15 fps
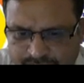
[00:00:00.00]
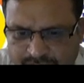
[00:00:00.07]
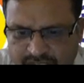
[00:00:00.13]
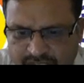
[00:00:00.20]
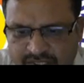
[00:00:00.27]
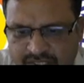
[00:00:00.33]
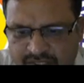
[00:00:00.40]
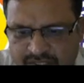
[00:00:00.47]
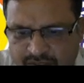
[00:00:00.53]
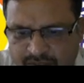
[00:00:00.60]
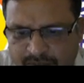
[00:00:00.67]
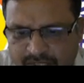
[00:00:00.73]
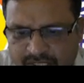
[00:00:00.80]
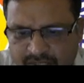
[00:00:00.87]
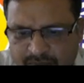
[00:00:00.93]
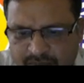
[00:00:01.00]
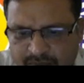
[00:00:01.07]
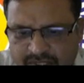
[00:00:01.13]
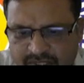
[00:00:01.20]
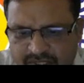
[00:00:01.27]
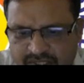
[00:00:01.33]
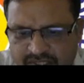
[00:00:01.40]
in case of
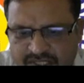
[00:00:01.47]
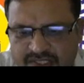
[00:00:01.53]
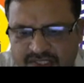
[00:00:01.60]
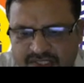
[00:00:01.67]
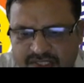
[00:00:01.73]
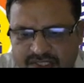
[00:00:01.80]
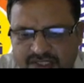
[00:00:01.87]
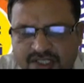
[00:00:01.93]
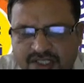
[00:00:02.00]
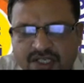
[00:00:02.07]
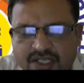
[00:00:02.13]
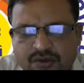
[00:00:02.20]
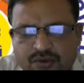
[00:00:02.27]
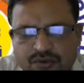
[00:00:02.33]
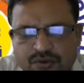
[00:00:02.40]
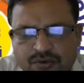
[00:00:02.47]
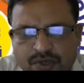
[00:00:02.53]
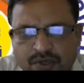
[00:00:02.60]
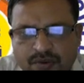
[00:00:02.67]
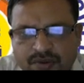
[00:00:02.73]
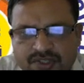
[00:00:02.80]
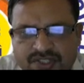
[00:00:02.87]
interference, since gear tooth we
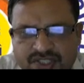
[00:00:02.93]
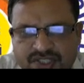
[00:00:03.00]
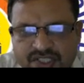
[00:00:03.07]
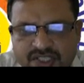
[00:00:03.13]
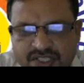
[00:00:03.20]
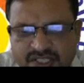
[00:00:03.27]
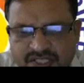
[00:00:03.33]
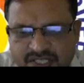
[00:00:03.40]
have considered it